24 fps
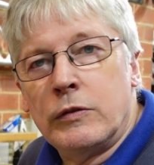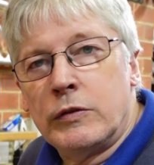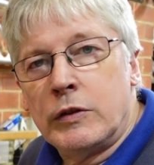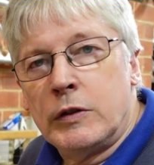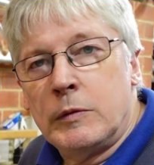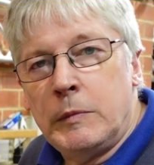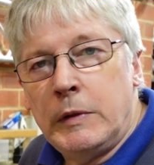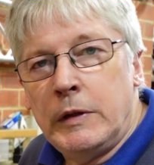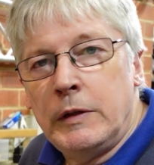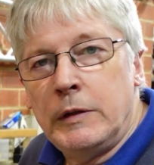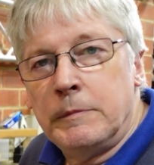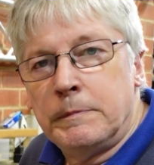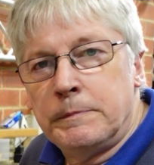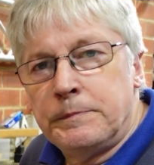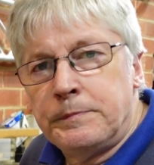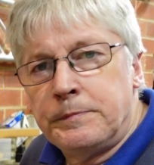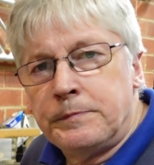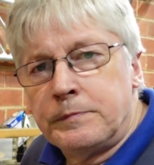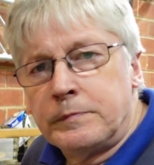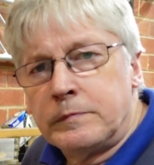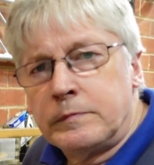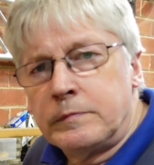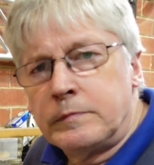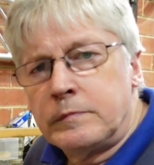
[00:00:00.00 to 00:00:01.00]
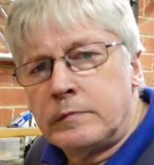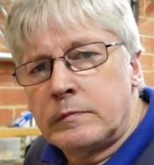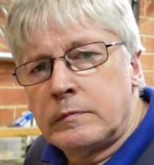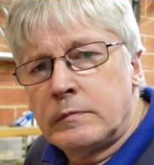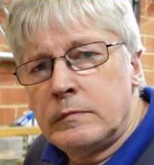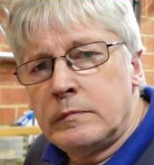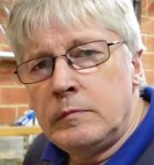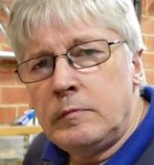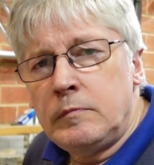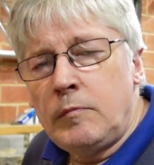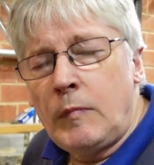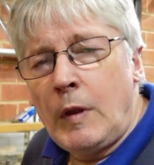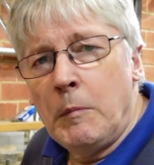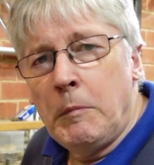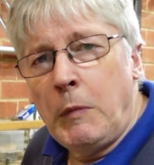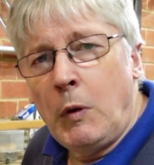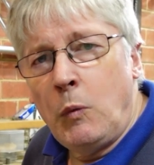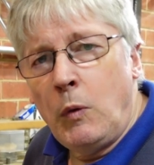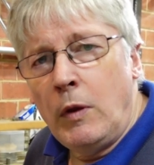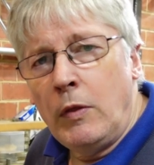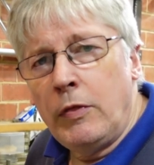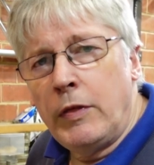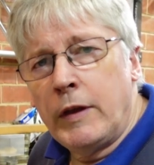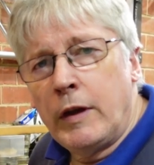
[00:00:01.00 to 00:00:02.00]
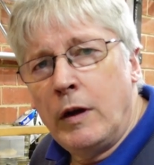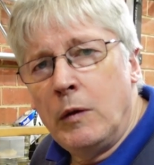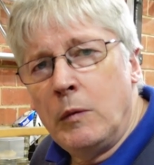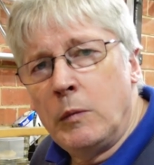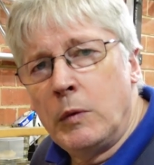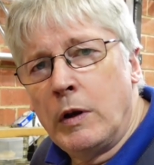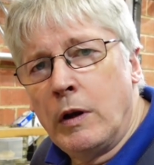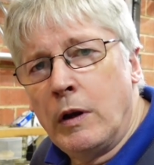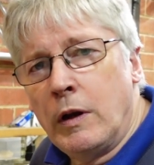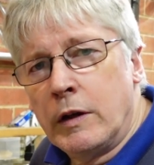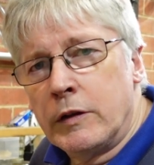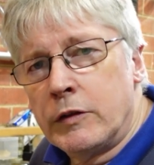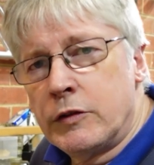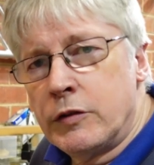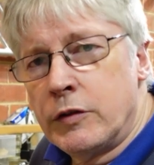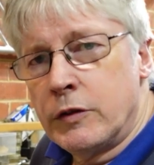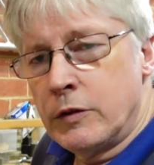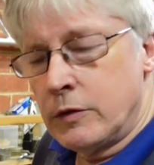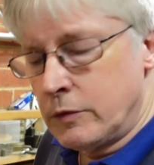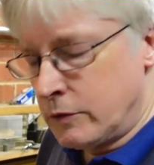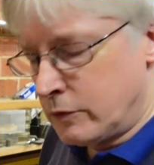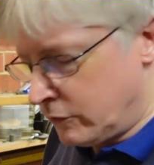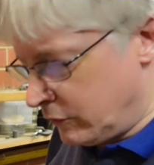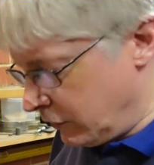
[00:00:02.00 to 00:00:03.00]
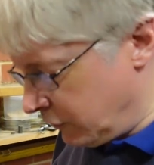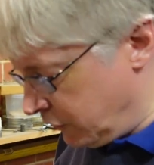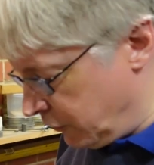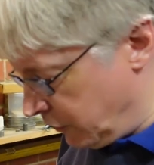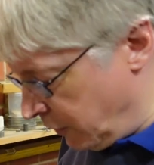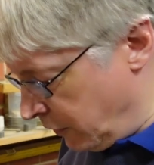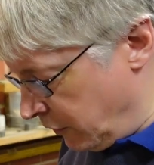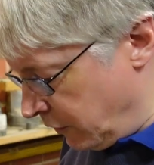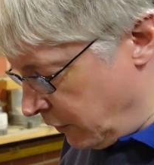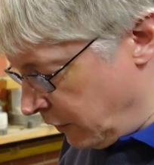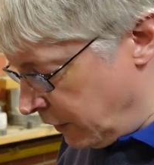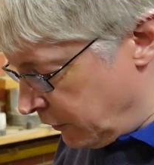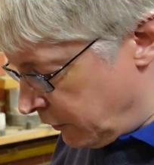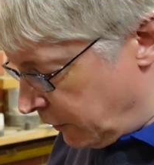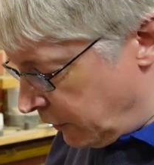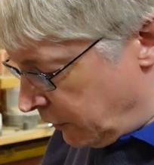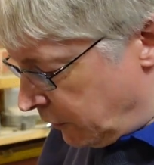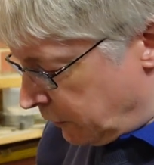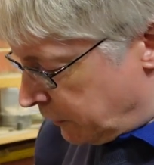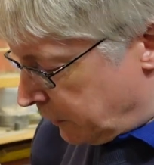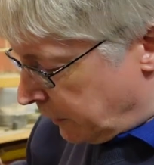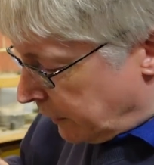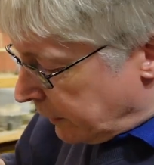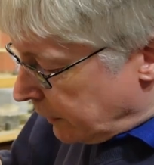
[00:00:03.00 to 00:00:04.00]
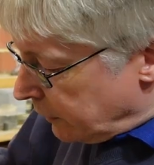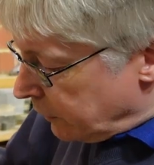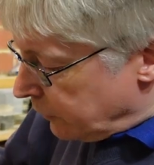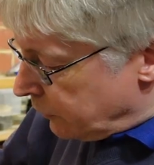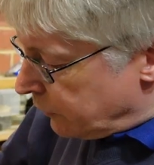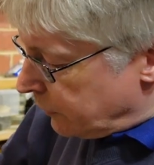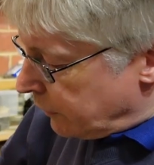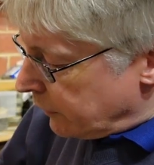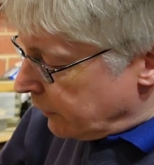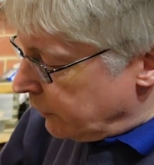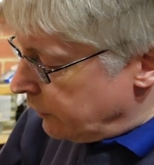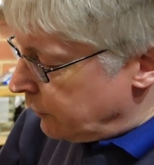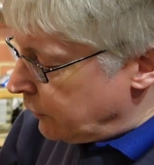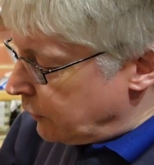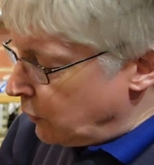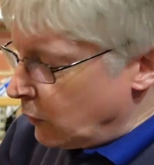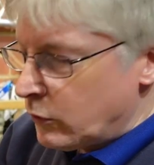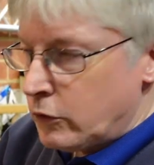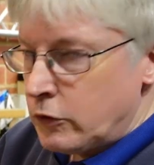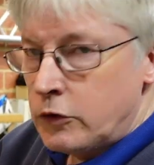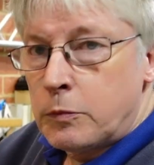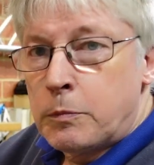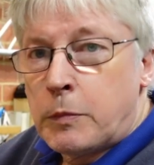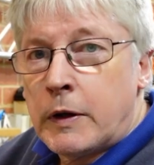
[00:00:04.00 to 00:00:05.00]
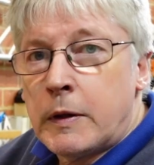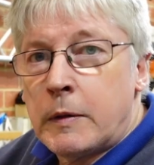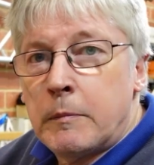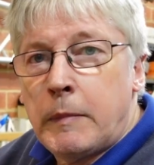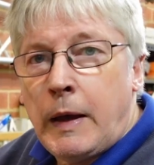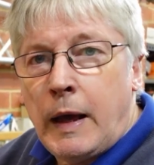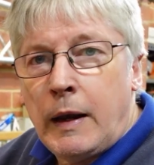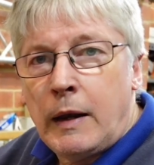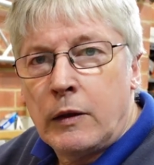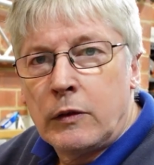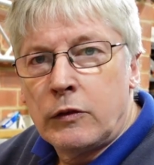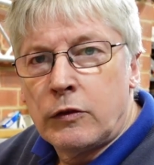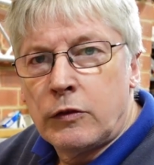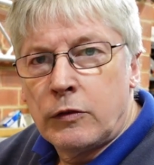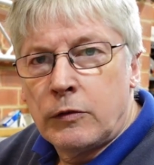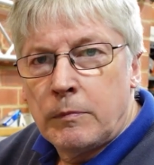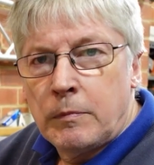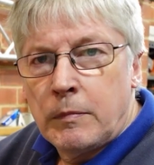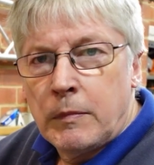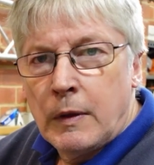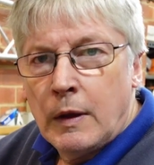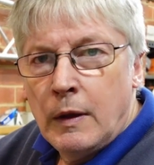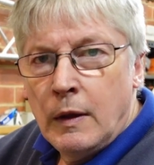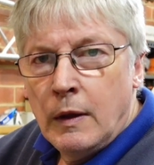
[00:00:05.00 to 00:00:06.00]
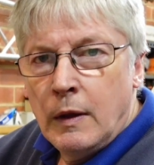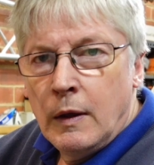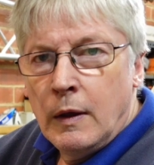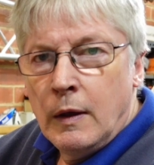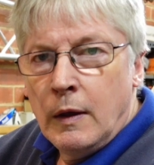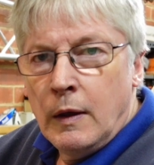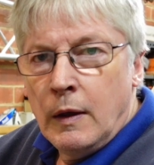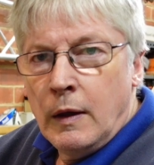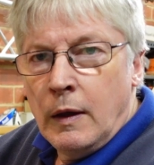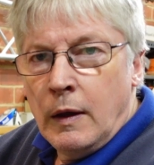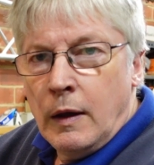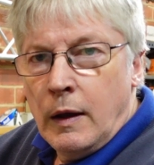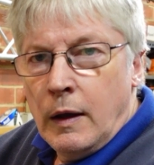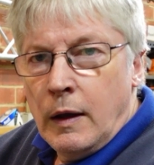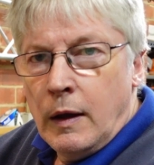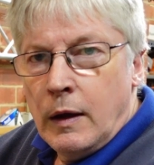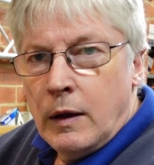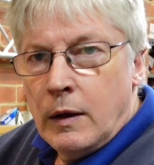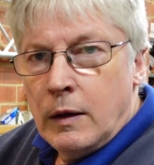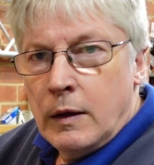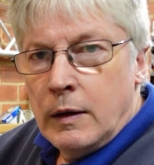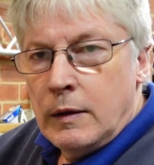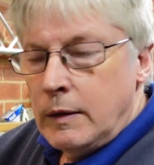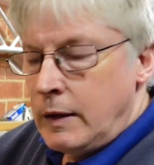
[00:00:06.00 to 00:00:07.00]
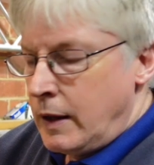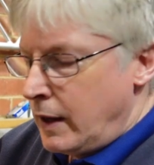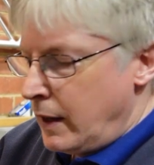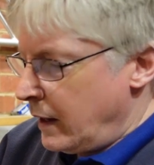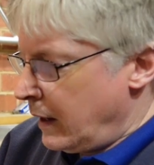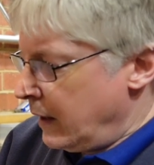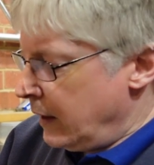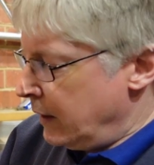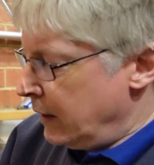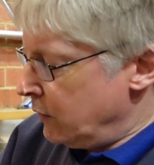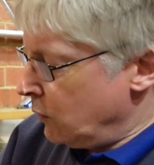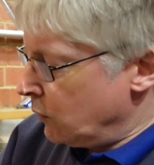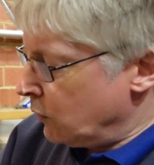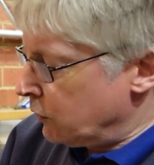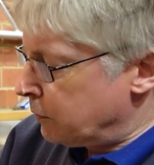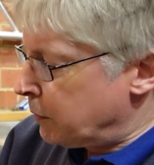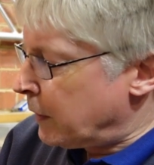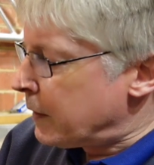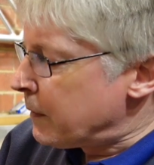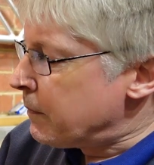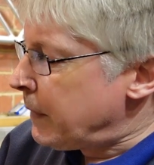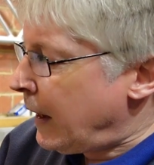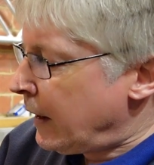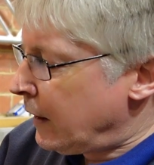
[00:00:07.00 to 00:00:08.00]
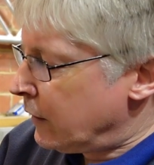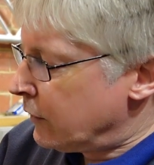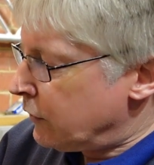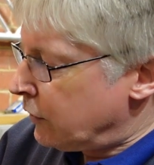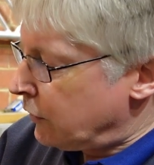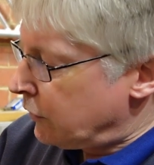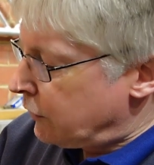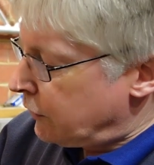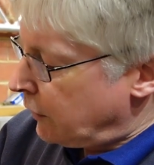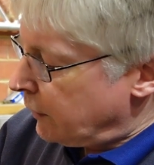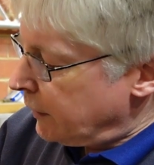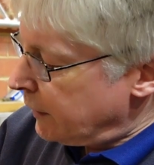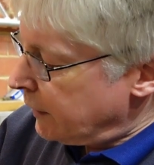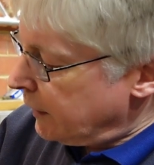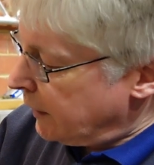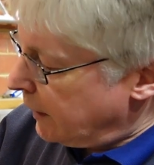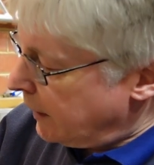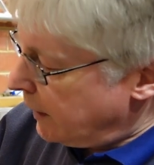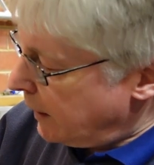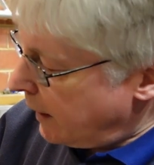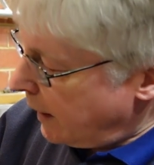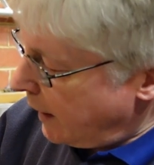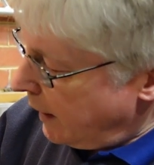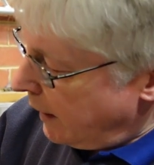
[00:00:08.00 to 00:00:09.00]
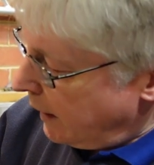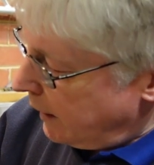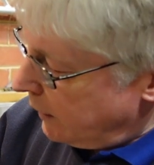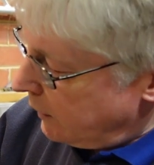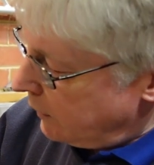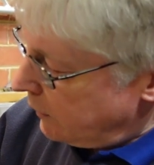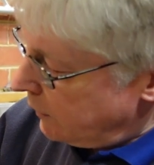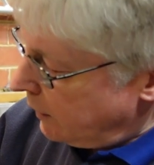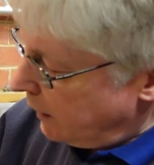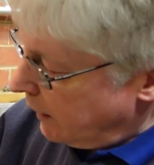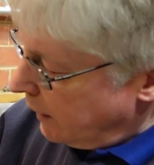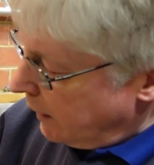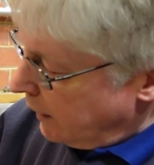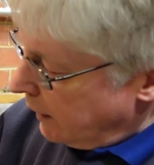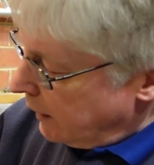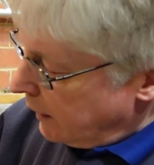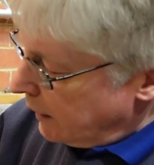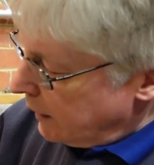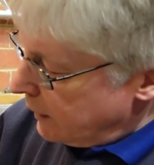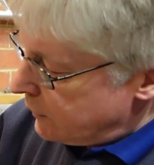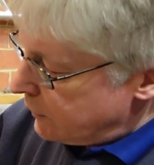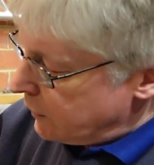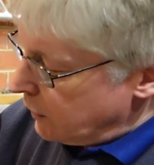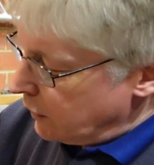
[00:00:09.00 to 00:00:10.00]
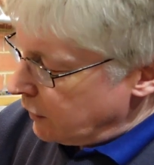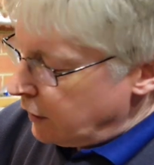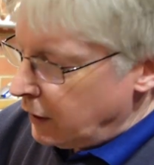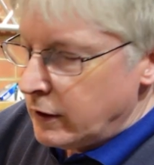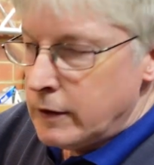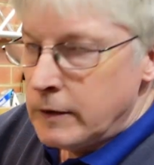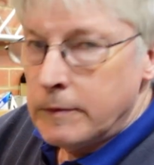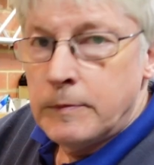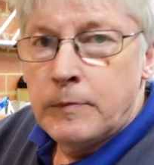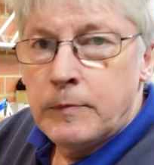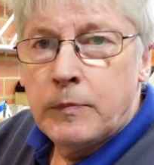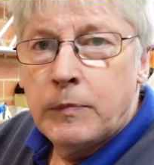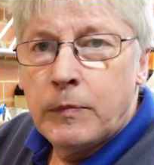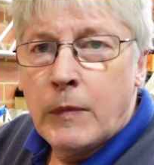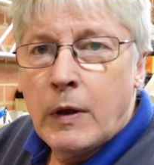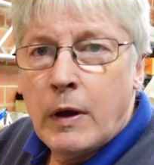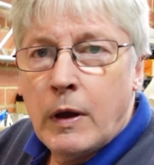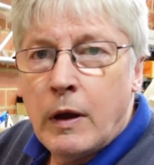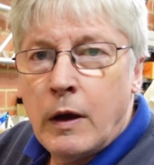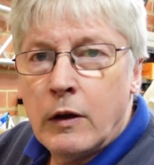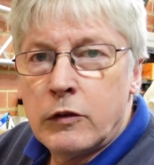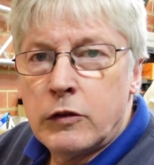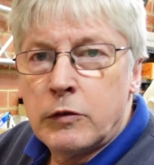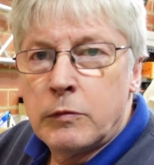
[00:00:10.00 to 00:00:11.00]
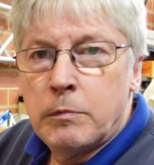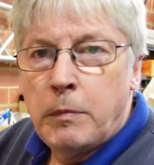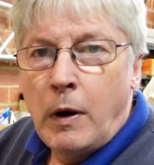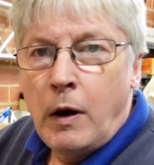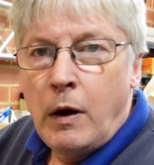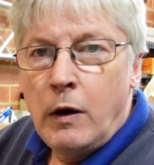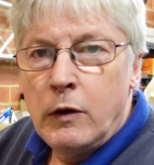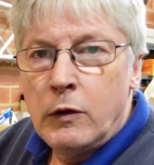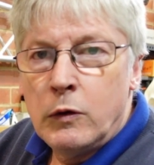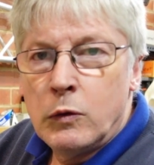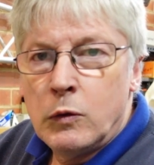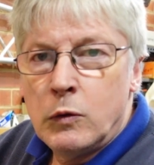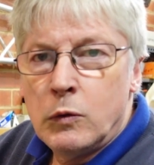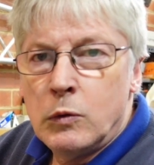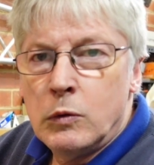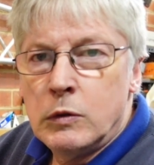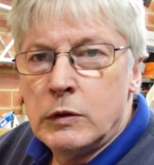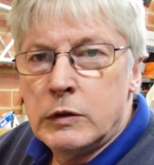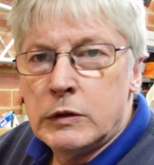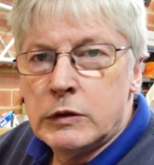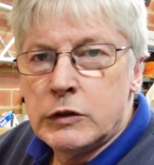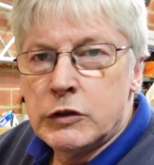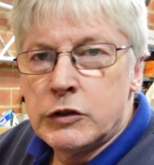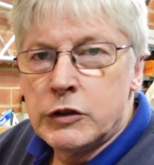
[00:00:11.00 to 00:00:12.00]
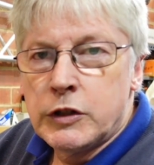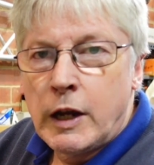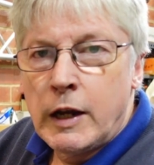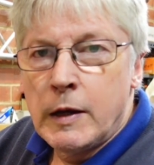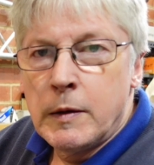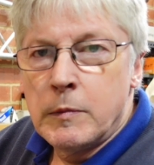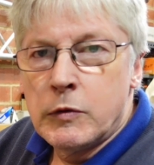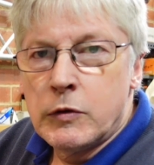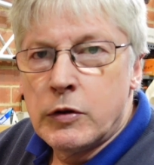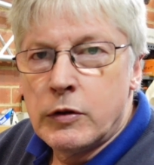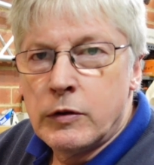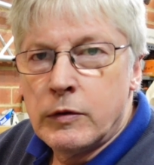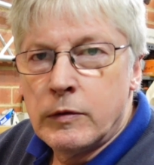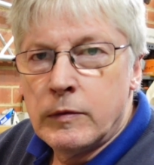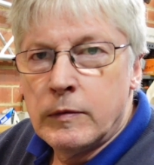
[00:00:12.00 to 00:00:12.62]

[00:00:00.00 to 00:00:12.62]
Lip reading: in a minute. But one thing I would like to show you, these are used in industry. This is called a spring balance, or spring balancer, sorry. And it's got a spiral shaped